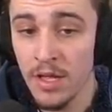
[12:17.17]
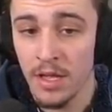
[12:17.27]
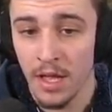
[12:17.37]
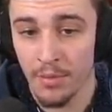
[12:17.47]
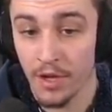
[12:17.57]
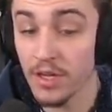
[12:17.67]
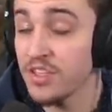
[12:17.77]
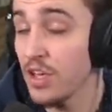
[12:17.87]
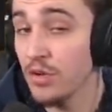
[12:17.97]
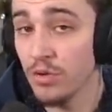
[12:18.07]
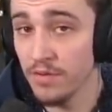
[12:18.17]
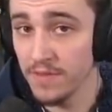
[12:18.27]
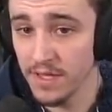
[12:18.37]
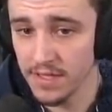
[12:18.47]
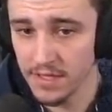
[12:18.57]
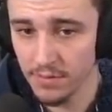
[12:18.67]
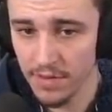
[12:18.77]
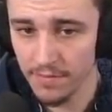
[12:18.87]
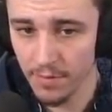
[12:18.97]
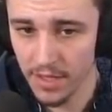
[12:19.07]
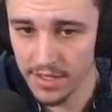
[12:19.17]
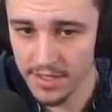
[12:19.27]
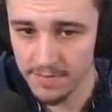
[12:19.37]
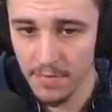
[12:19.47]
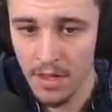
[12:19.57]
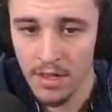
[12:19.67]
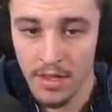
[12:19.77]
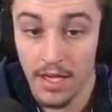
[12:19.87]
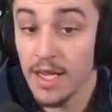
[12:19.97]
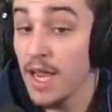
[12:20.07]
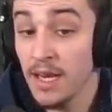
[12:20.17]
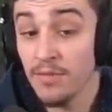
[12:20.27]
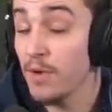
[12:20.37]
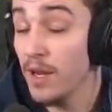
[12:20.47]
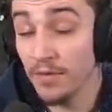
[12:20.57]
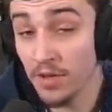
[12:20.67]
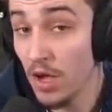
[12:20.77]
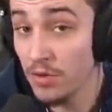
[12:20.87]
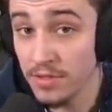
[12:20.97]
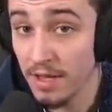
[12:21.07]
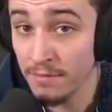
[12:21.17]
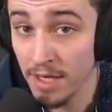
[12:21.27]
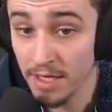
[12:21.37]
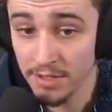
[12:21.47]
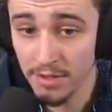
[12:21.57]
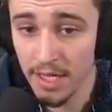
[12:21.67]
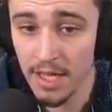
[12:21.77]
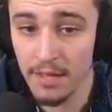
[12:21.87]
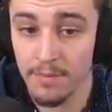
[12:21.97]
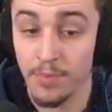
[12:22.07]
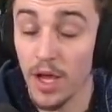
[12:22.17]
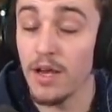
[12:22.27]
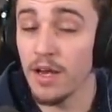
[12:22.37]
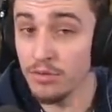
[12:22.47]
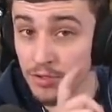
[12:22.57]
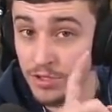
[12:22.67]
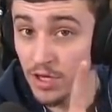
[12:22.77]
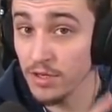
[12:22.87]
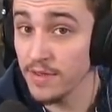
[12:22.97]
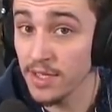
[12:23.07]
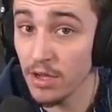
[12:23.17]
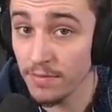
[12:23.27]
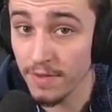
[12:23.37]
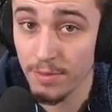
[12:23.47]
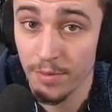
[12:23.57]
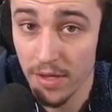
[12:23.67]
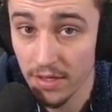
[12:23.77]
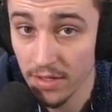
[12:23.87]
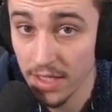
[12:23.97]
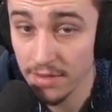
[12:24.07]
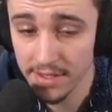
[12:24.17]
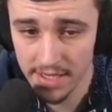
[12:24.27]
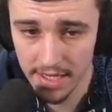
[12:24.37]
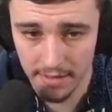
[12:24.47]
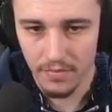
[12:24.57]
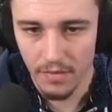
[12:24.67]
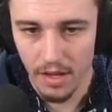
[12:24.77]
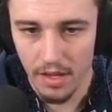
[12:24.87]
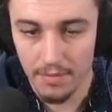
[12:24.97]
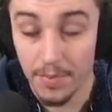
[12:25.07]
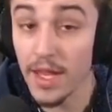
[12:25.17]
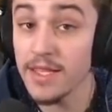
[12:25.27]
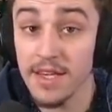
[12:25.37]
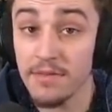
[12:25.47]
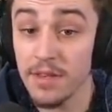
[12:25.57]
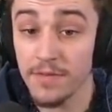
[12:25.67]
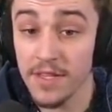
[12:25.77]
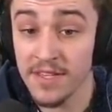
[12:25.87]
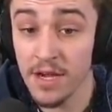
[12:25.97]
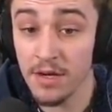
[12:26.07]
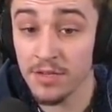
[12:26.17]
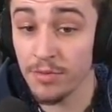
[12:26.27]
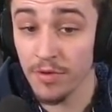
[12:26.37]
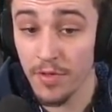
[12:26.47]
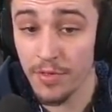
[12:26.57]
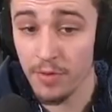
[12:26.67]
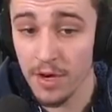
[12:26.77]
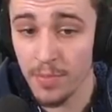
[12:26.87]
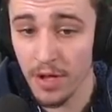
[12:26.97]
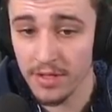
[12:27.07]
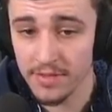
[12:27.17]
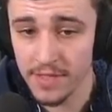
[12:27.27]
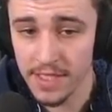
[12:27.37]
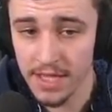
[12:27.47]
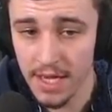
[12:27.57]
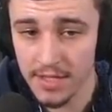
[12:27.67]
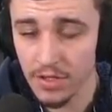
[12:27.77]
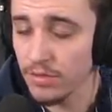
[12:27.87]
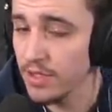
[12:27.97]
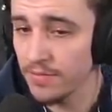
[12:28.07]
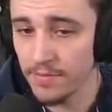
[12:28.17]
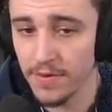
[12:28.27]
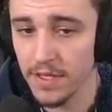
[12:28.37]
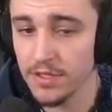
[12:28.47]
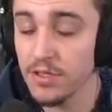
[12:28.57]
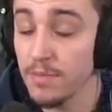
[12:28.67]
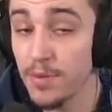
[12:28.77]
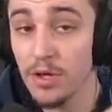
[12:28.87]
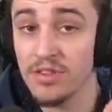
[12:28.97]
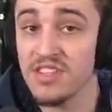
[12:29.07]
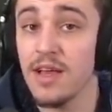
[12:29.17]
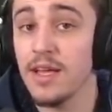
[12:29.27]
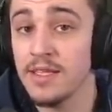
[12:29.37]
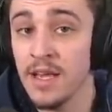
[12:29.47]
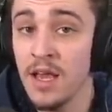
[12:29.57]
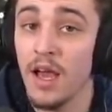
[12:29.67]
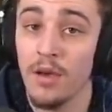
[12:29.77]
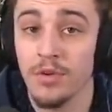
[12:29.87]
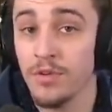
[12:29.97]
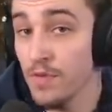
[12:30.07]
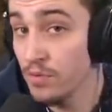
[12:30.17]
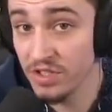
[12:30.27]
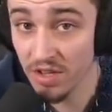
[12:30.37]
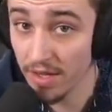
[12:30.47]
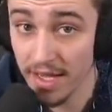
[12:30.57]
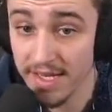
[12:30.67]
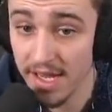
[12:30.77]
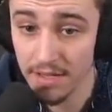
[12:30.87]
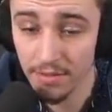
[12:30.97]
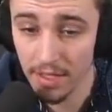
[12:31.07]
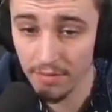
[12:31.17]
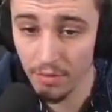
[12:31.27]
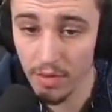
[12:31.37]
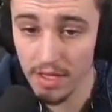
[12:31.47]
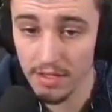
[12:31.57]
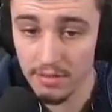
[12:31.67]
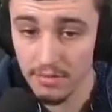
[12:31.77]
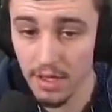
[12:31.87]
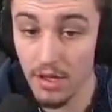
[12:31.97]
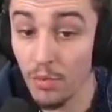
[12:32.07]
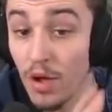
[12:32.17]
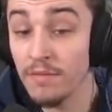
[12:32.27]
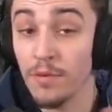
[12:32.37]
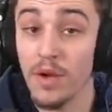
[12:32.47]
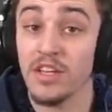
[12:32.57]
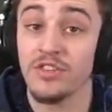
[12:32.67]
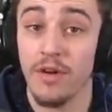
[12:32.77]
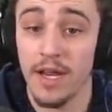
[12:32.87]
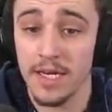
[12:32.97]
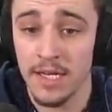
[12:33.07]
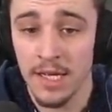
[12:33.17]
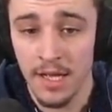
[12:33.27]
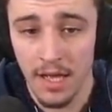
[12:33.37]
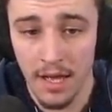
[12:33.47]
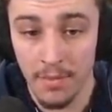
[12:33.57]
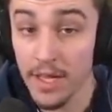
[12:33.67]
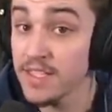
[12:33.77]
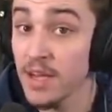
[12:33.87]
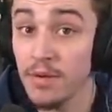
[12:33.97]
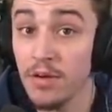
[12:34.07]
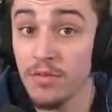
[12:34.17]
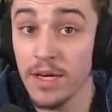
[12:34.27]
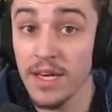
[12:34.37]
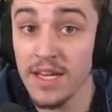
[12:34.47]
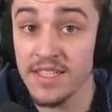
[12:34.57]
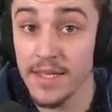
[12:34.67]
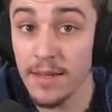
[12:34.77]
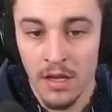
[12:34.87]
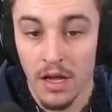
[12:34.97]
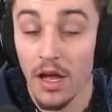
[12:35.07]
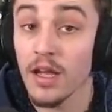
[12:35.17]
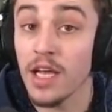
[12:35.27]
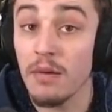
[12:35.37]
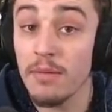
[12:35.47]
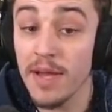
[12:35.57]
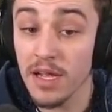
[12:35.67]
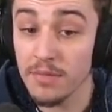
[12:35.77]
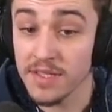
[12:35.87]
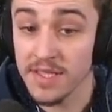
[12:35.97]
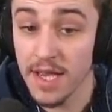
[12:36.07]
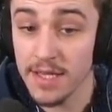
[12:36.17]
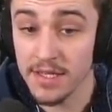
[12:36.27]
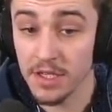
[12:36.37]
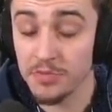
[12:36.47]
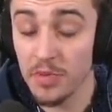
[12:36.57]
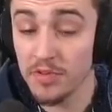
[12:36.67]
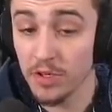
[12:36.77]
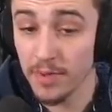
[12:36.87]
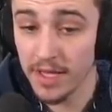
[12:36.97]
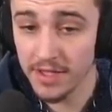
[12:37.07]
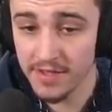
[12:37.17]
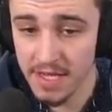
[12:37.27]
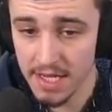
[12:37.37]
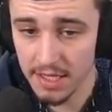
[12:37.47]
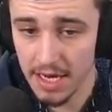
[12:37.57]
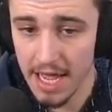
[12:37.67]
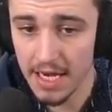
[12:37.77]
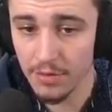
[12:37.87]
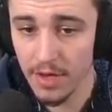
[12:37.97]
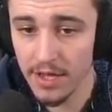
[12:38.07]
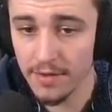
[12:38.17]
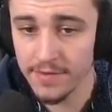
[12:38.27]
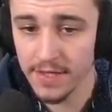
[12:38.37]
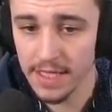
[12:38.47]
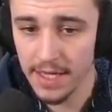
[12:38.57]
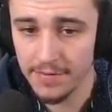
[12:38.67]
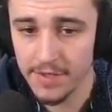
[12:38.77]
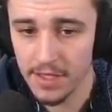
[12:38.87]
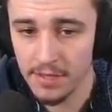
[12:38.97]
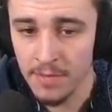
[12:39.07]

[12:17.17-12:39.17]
And we're going to turn all of these into 1-for-1s. Again, I've run out of gold, so I haven't been able to do that yet. But I will show you the gold farm we're working on here in a second. But that's everything for this area. So we've got 3 pods of these guys, all different villages on both sides, which we've all just got to get down to a level 1, a 1-for-1 trade. But that's come along really nicely. Coming back up the stairs here, should probably talk about this little alleyway off to the left here.